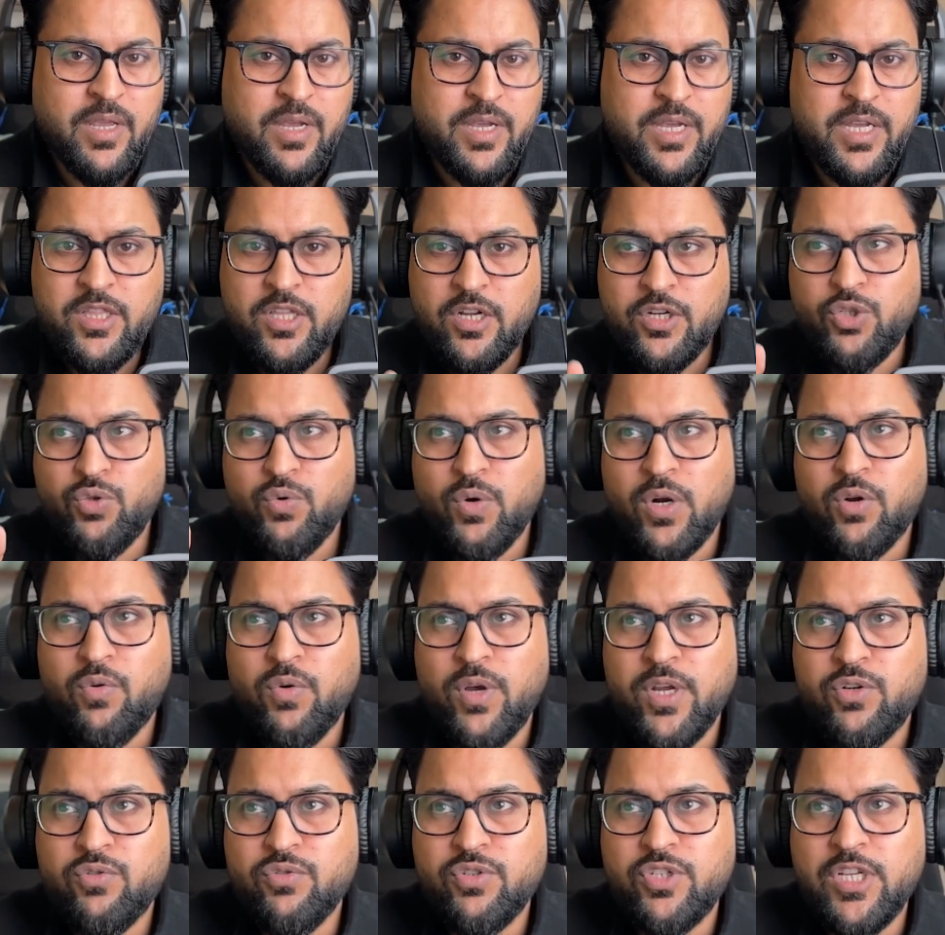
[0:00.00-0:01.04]
Either you are
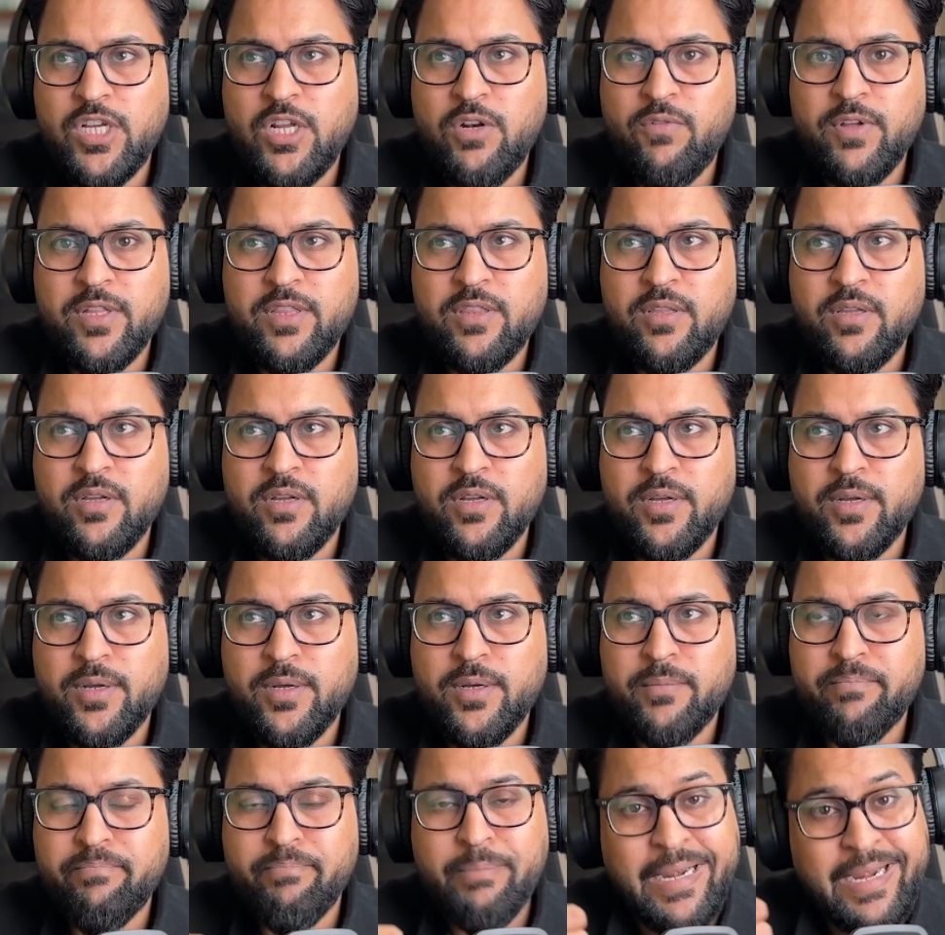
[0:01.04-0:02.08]
going to deal with
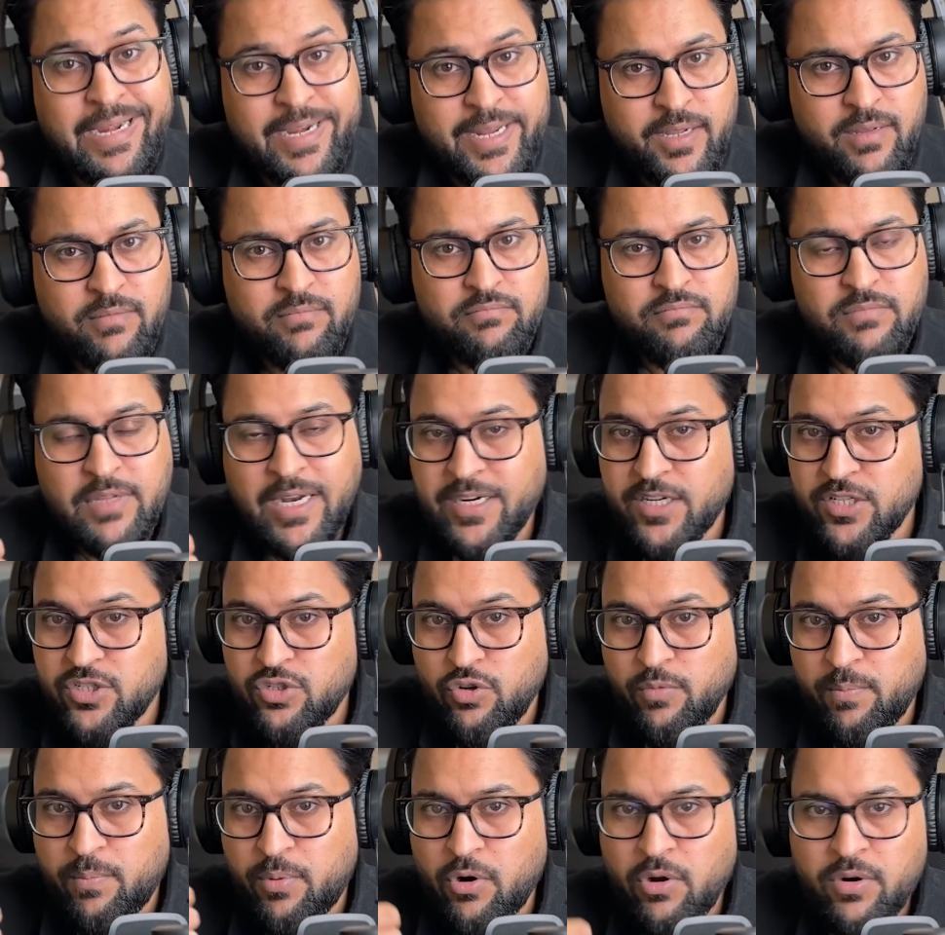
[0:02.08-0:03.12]
the building, that is
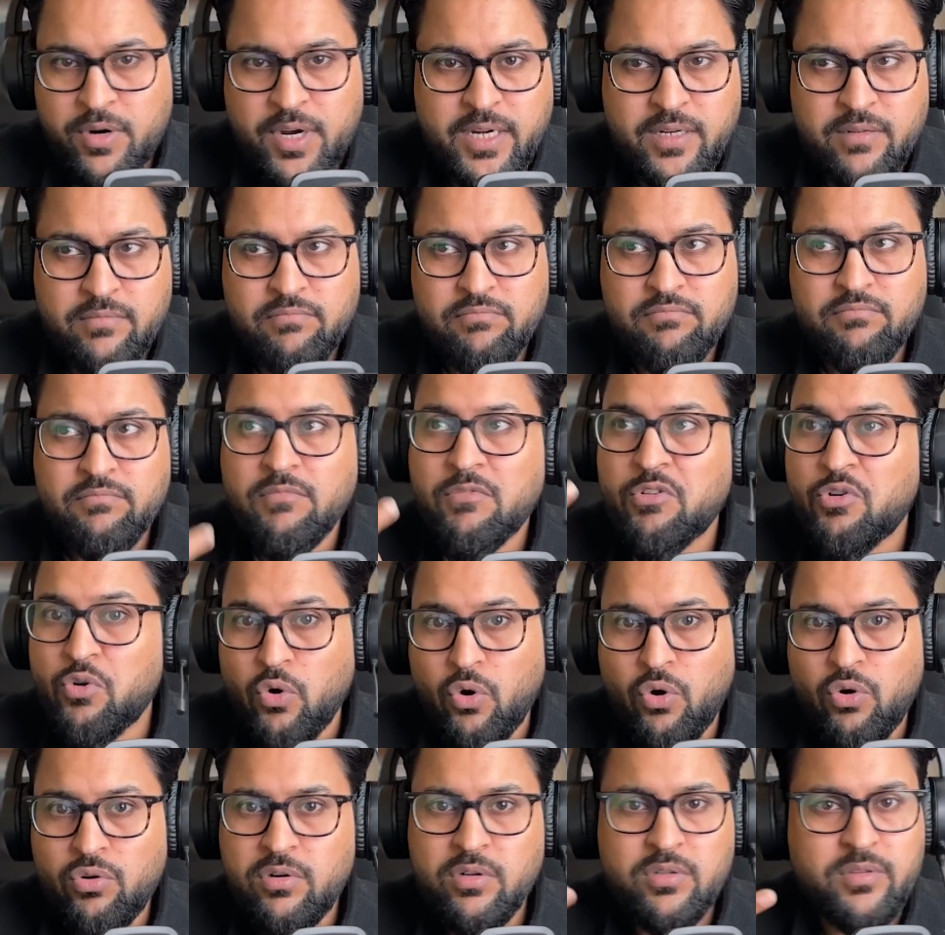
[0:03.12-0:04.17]
your product;
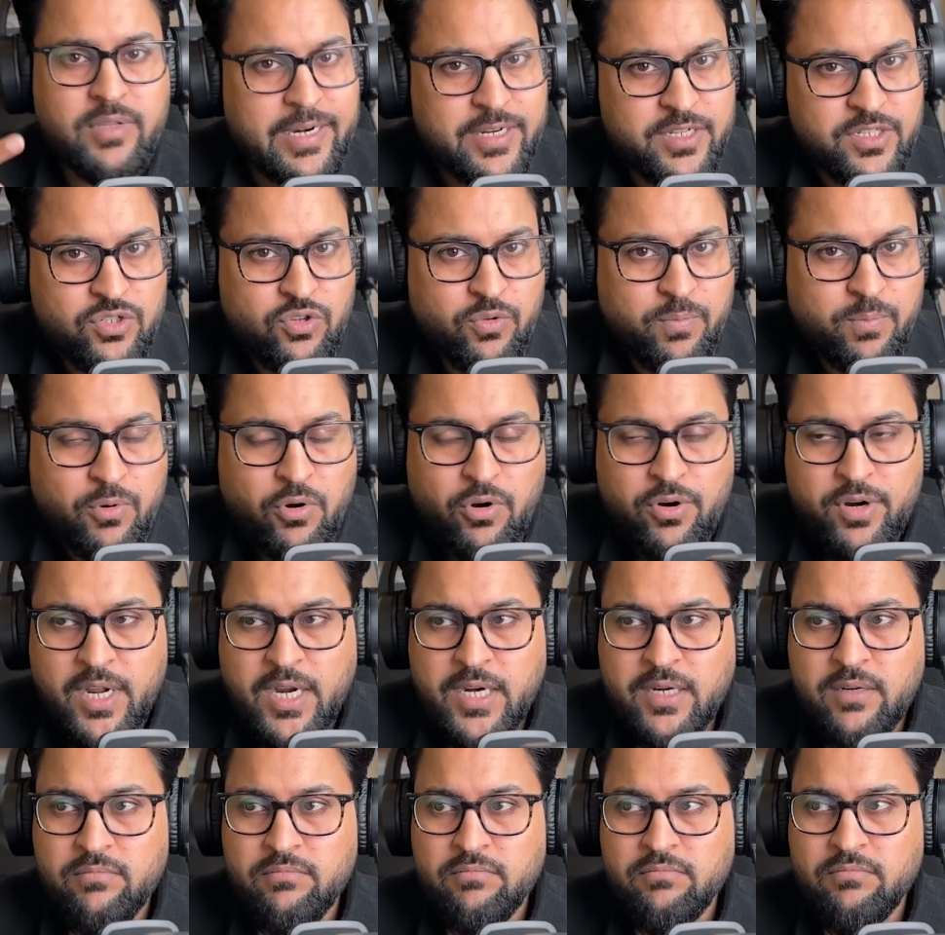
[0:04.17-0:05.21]
road, that is your
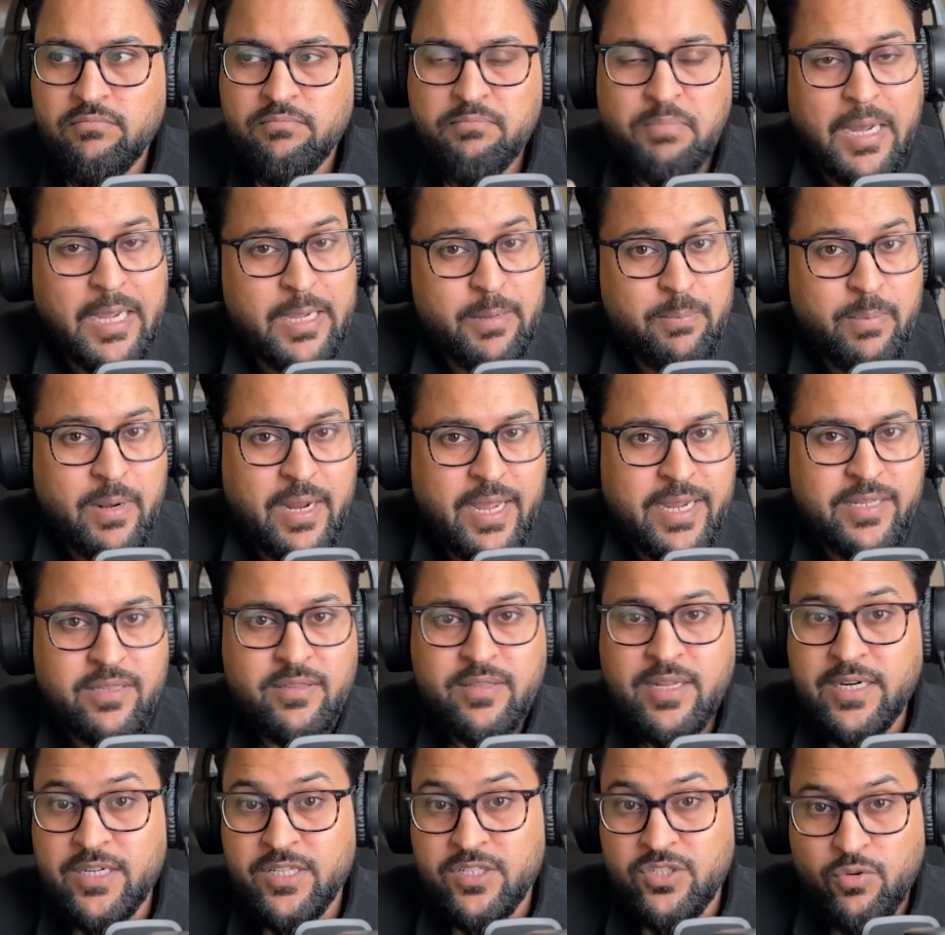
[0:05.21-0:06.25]
product; pipeline,
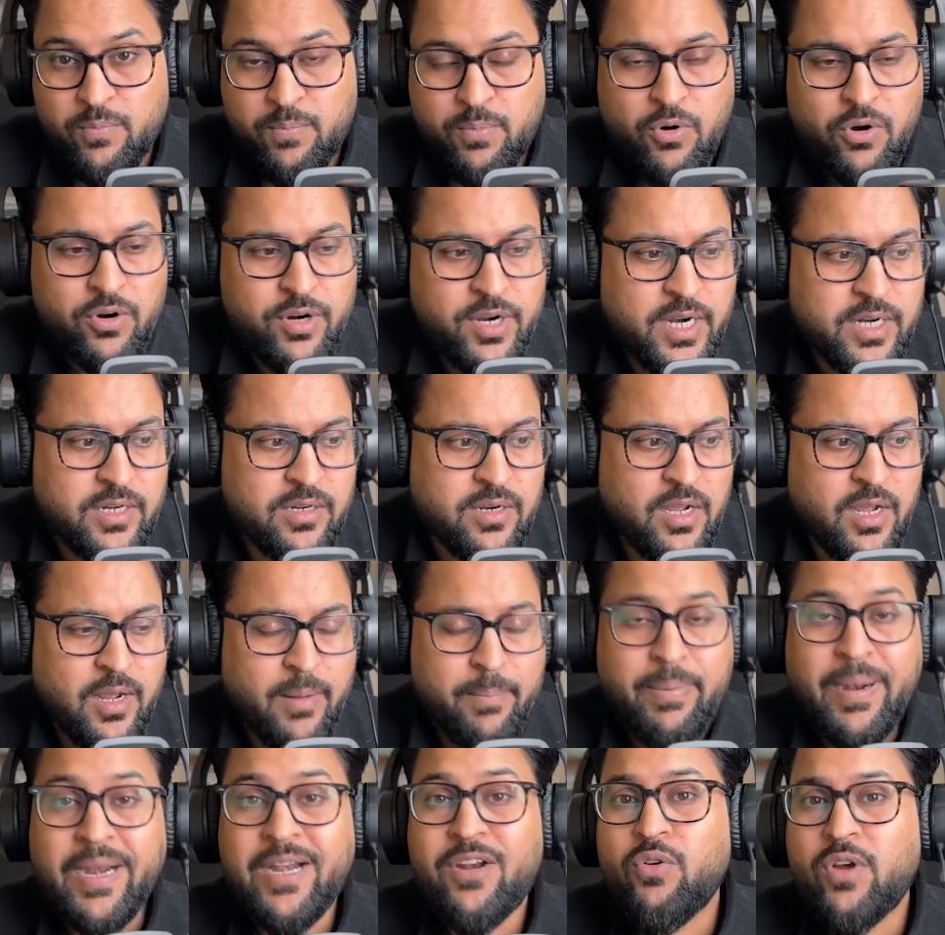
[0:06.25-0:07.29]
that is your product;
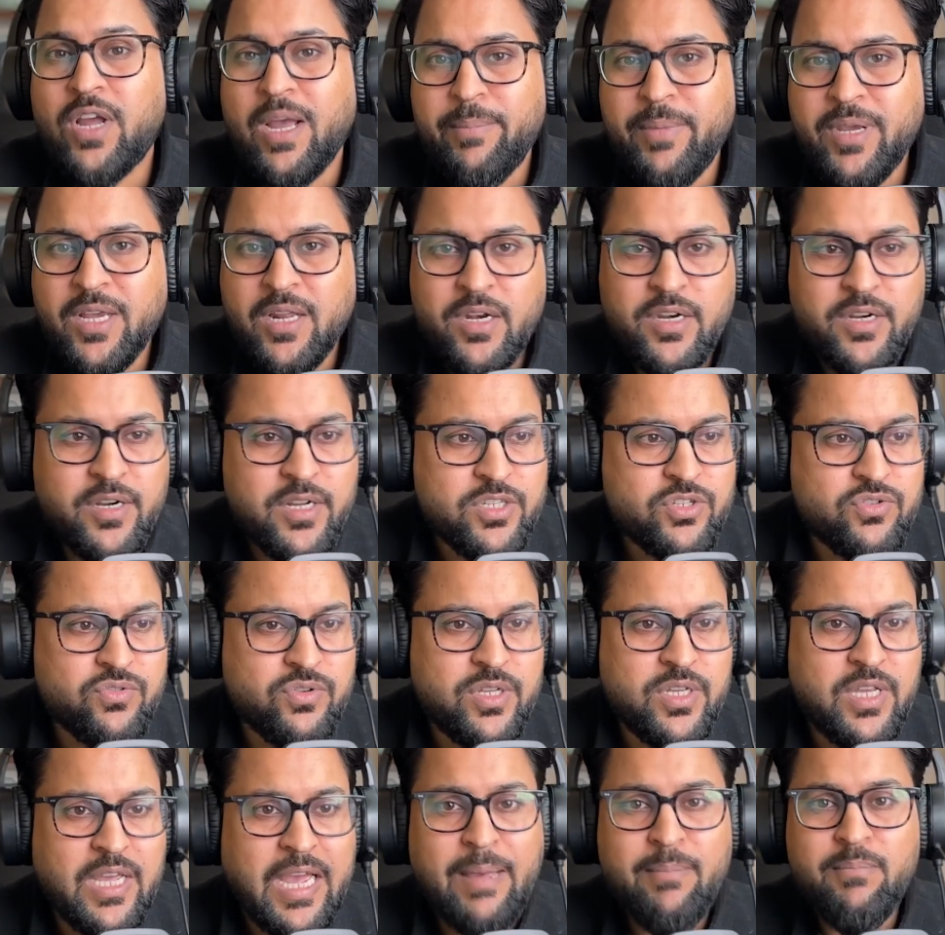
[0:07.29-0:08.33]
petrochemical
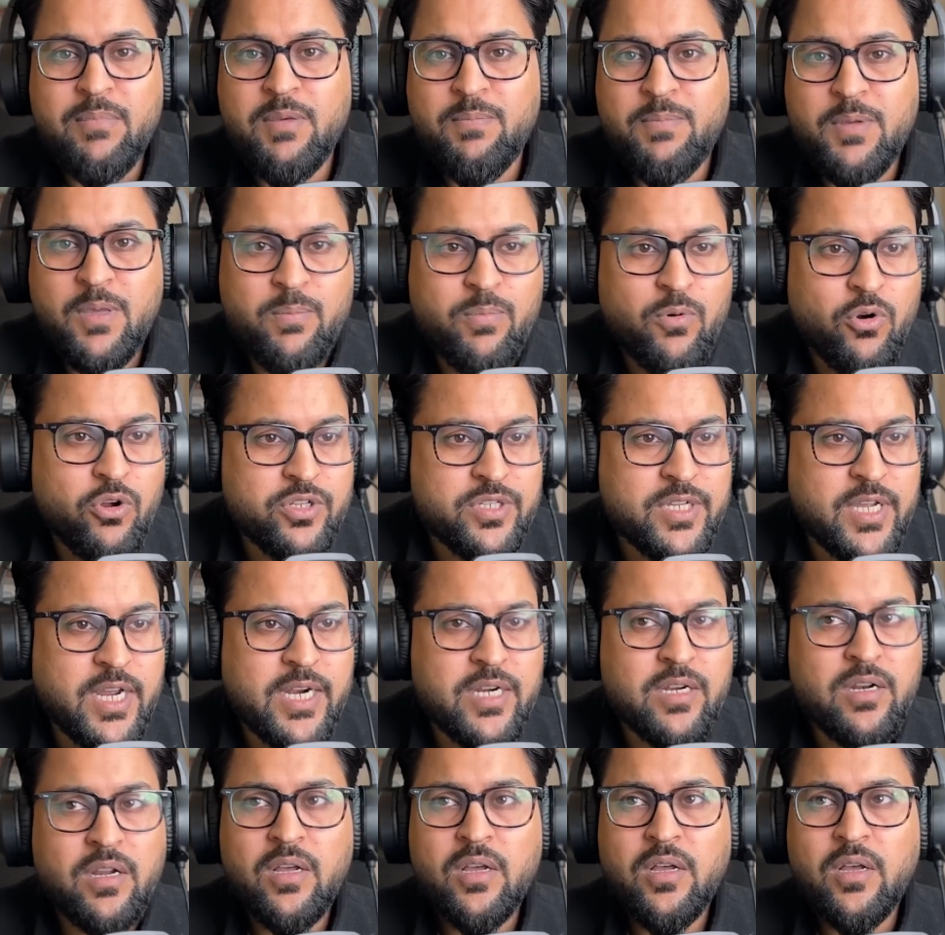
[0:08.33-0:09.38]
industry, MEP
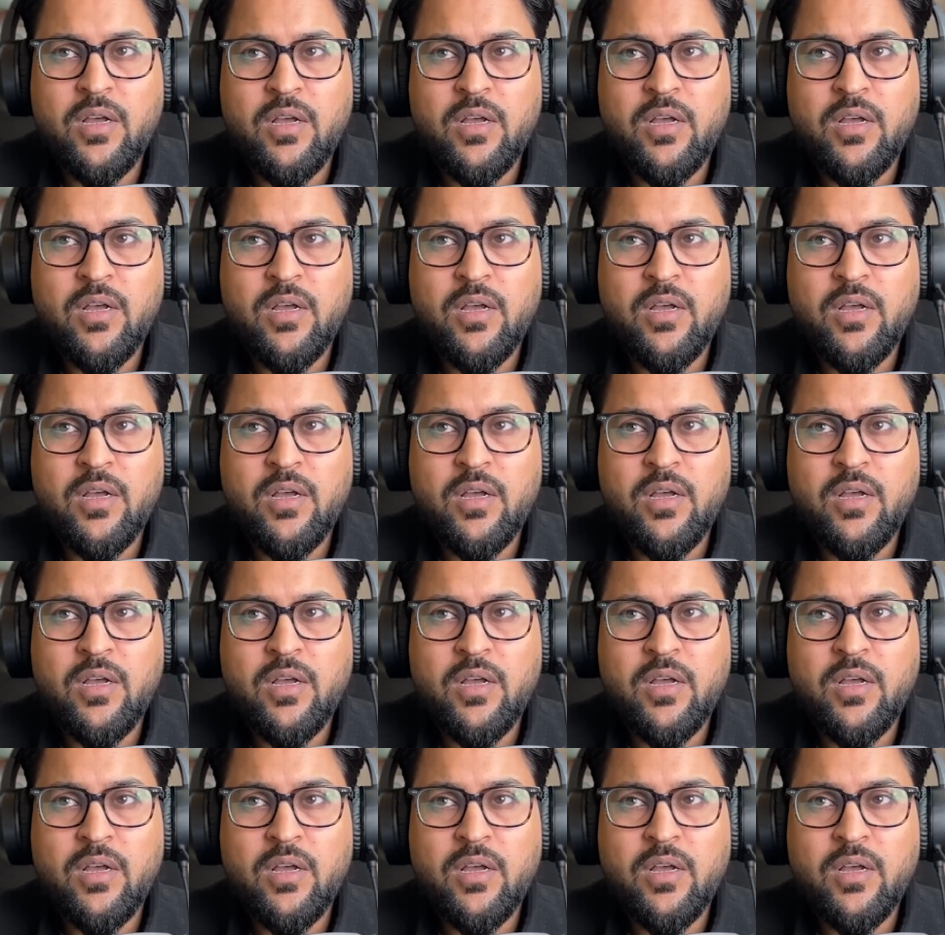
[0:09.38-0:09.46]
project,